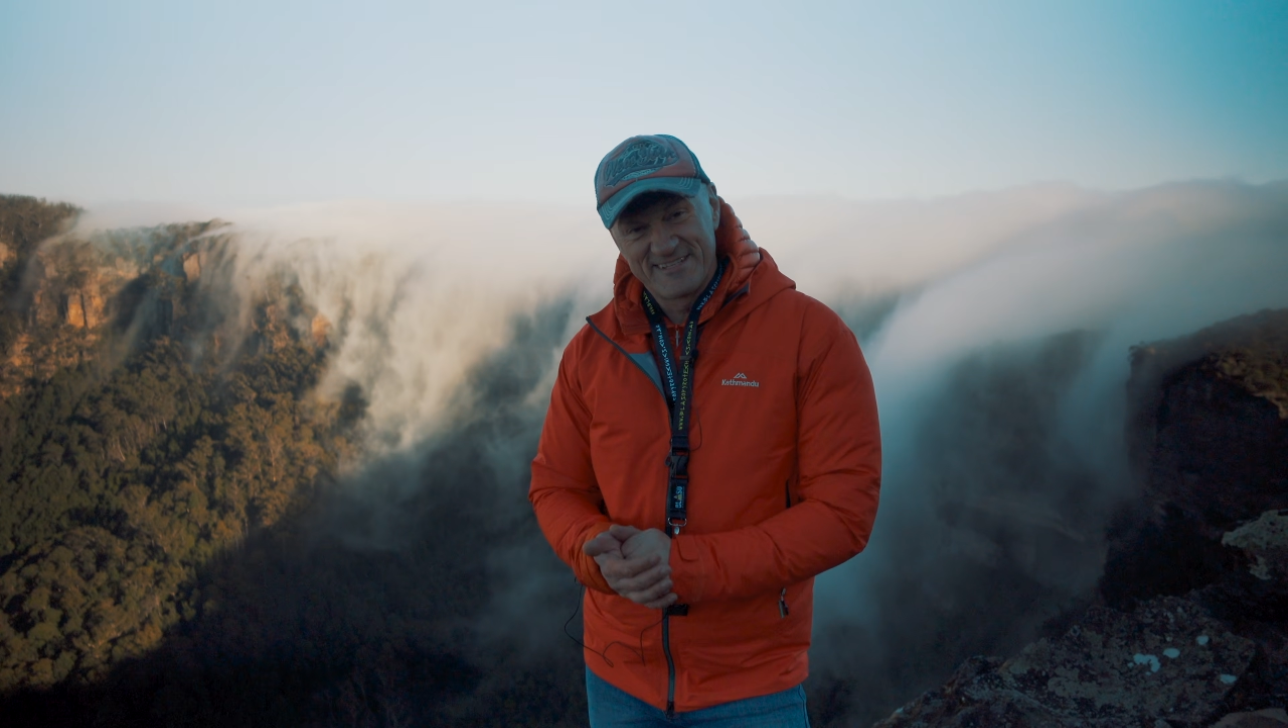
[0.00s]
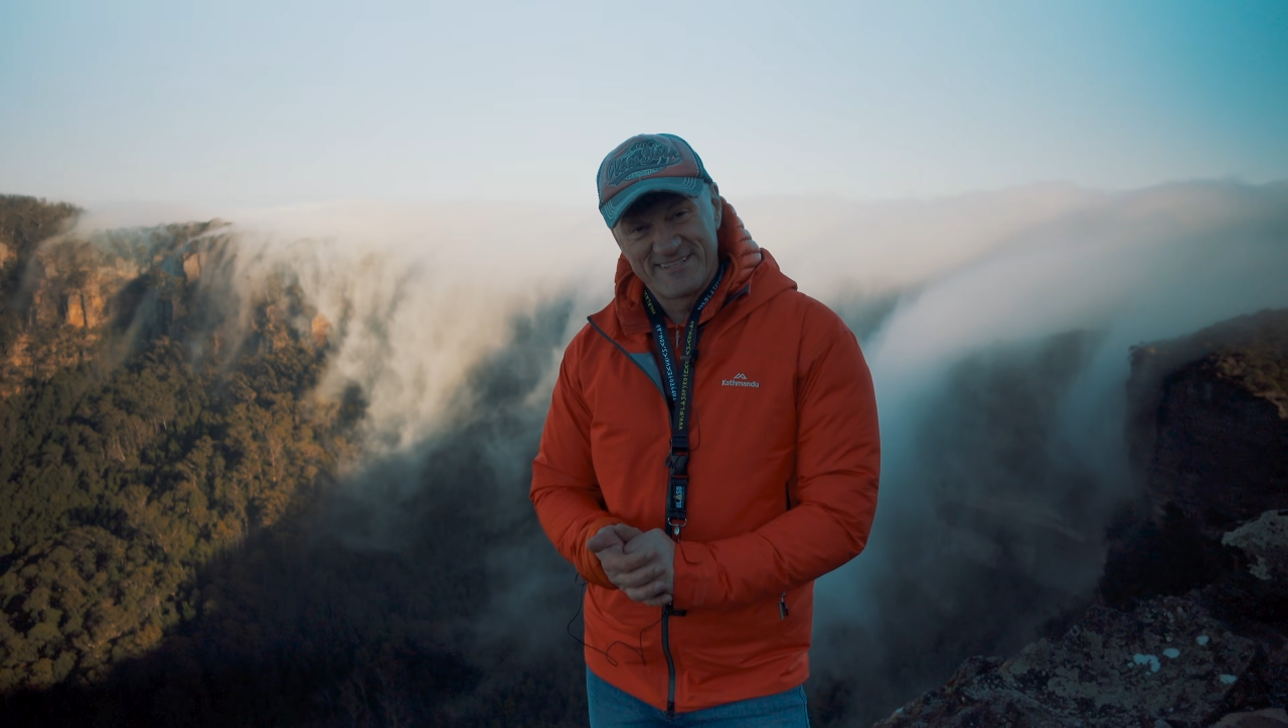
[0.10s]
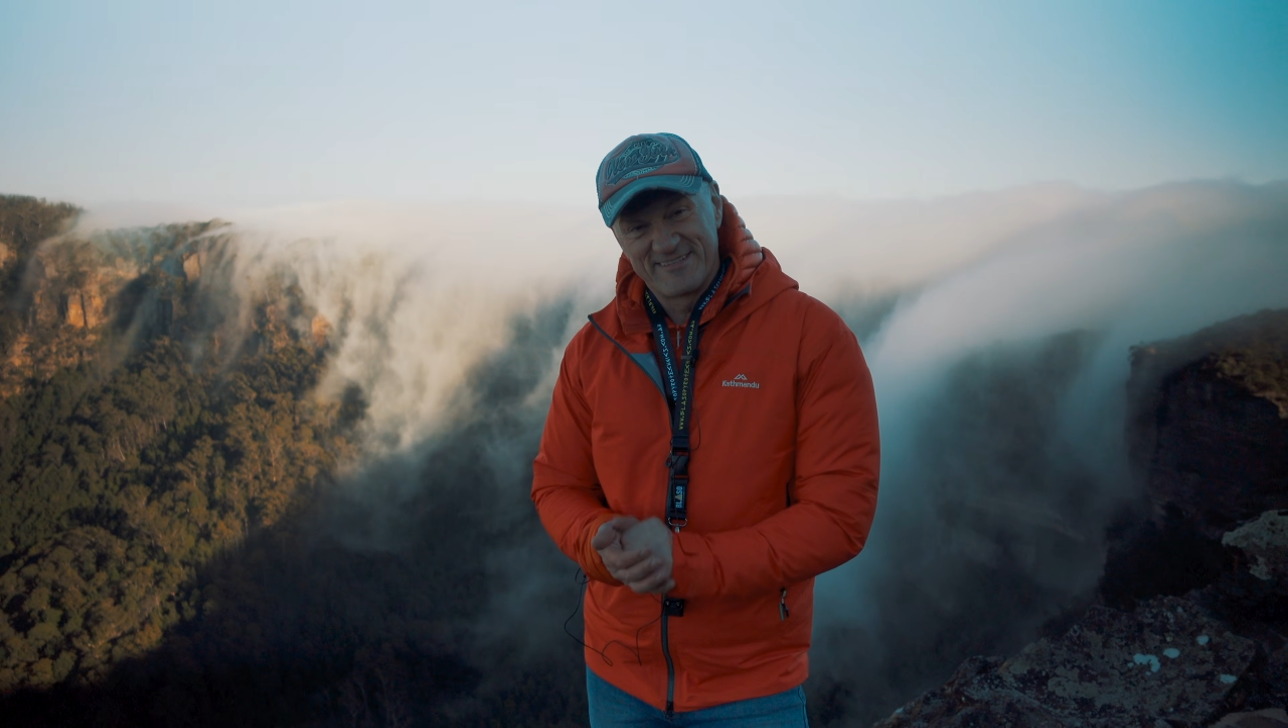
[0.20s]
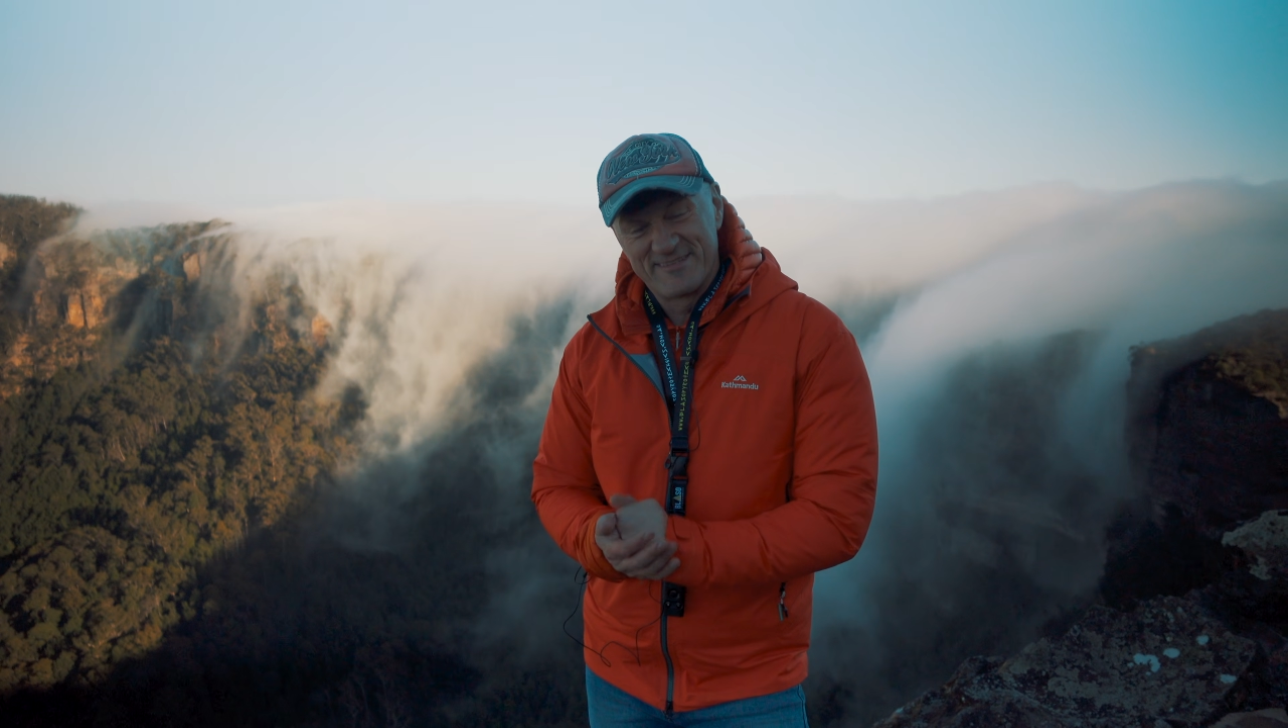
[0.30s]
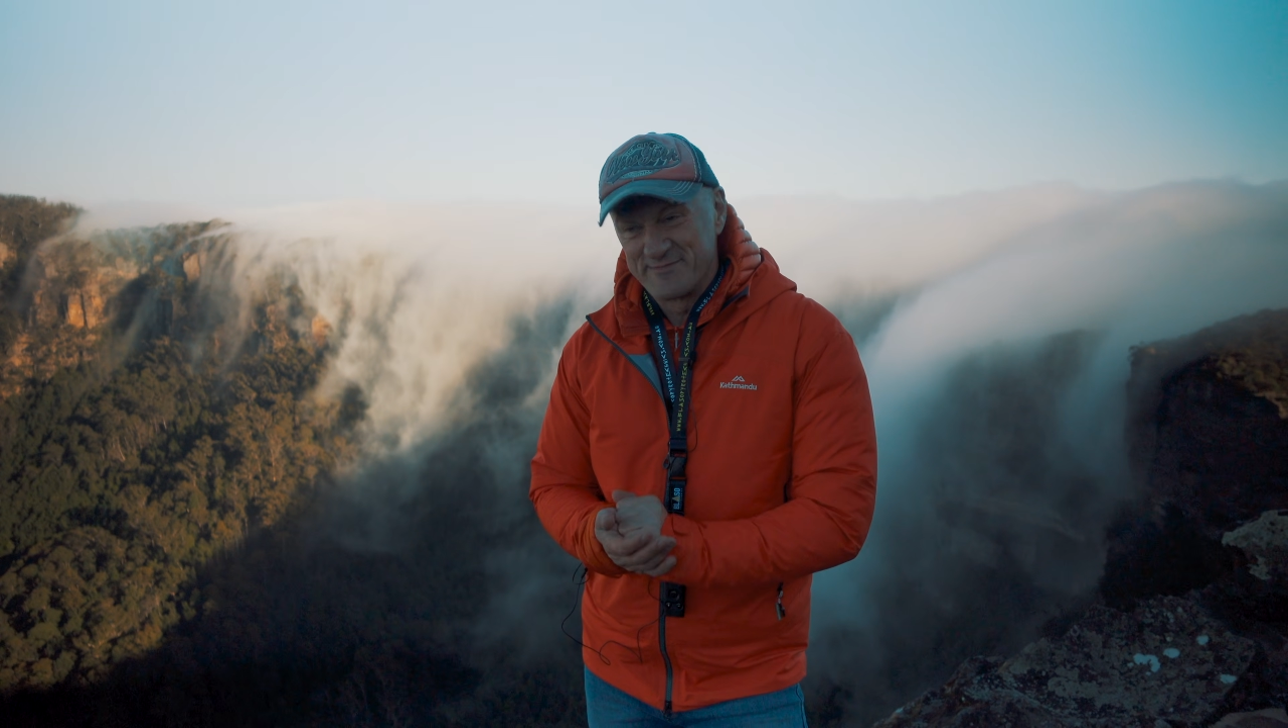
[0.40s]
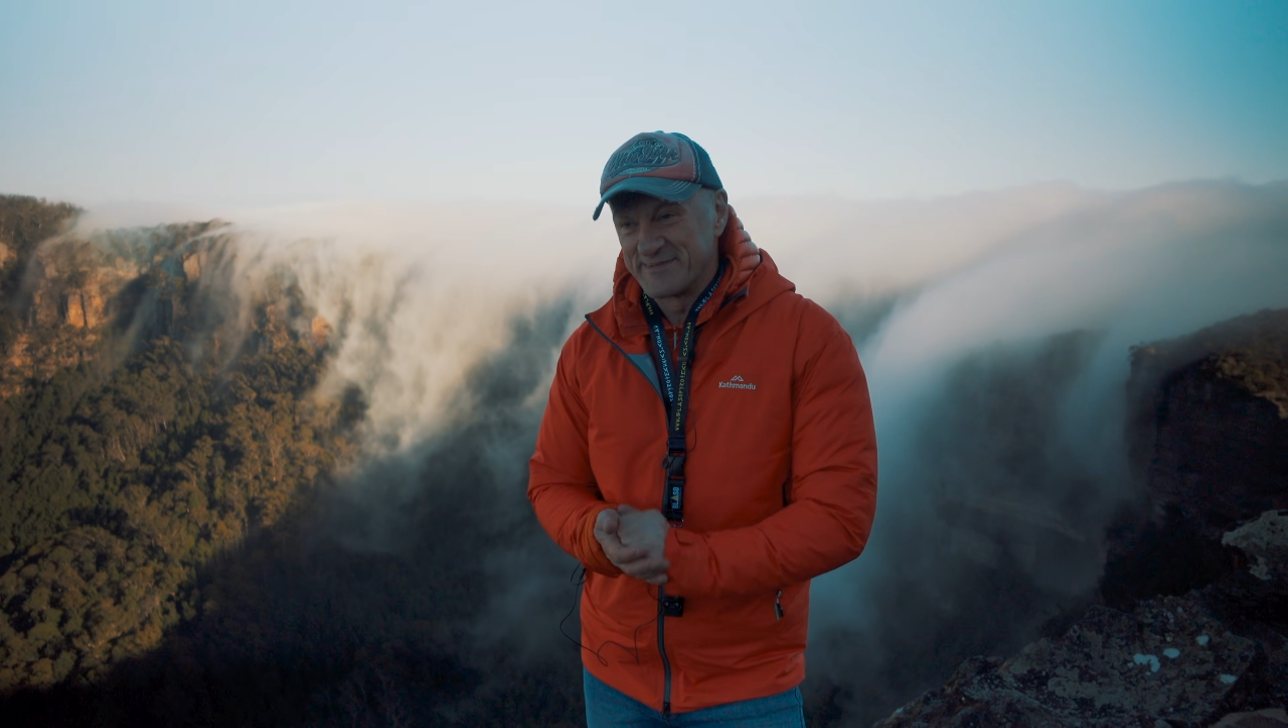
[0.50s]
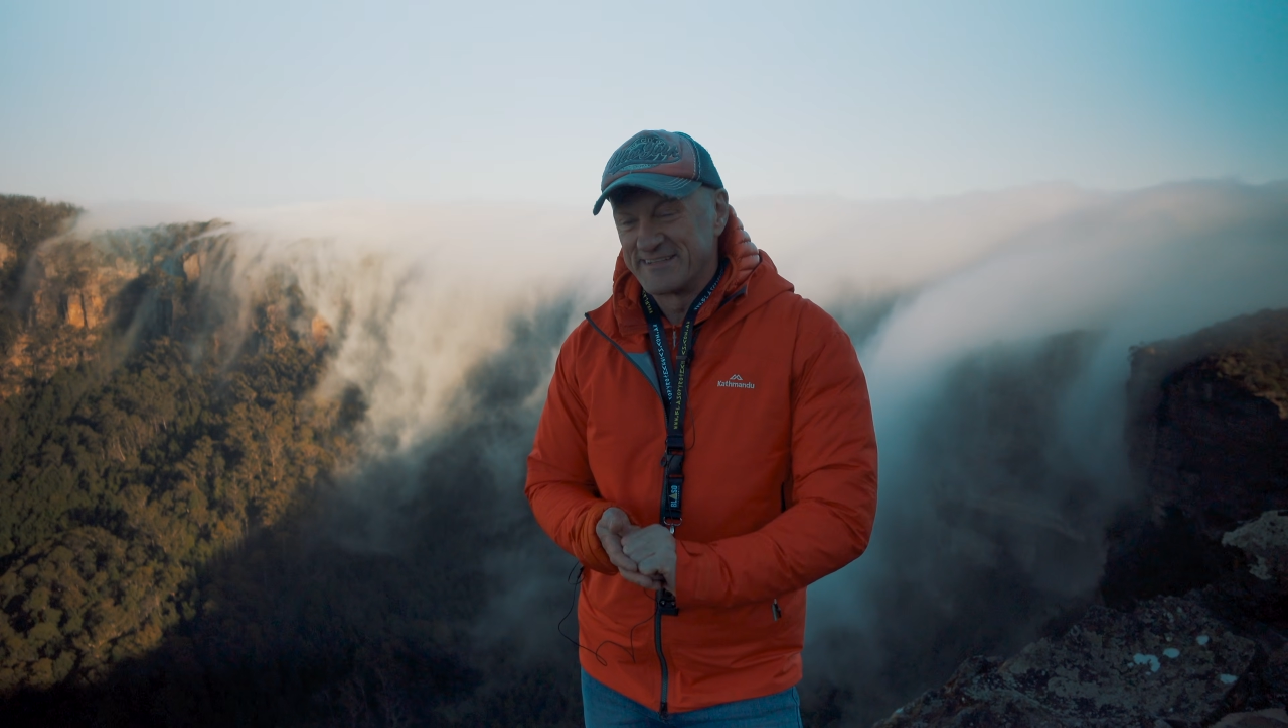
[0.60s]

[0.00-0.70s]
this time,